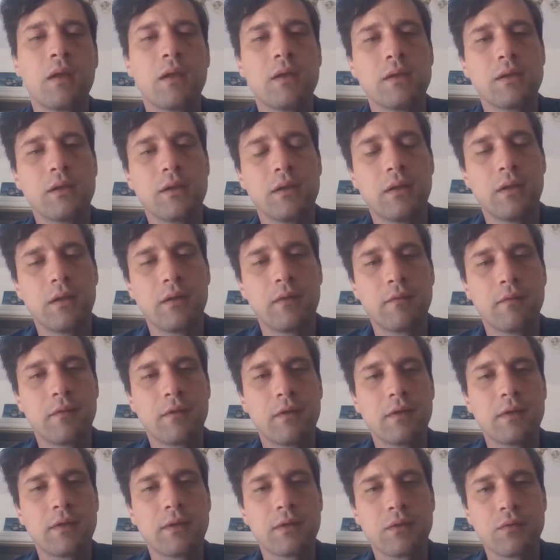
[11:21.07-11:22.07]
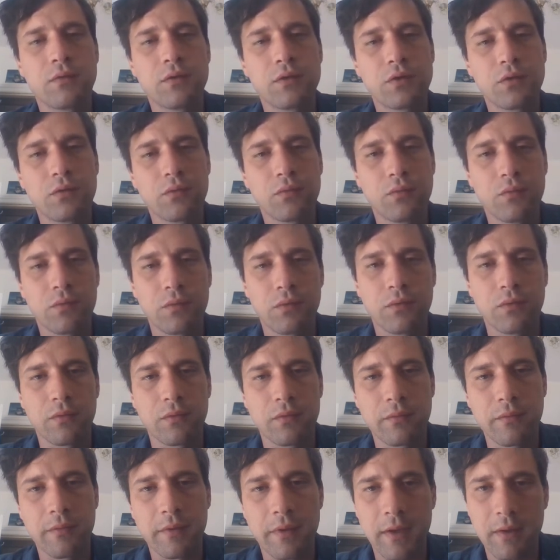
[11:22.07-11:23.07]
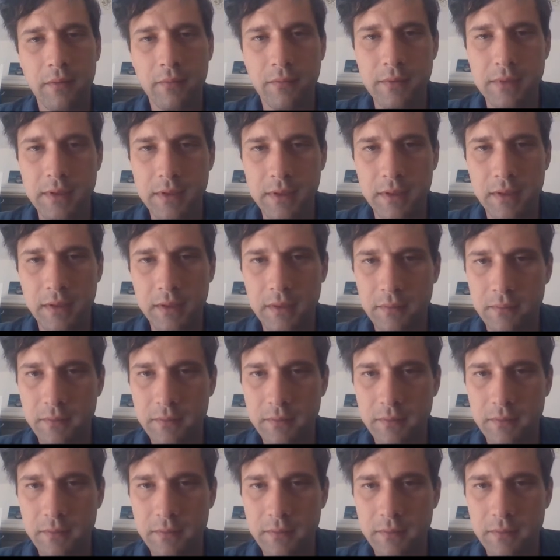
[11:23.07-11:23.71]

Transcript: She loved the social whirl, that was it.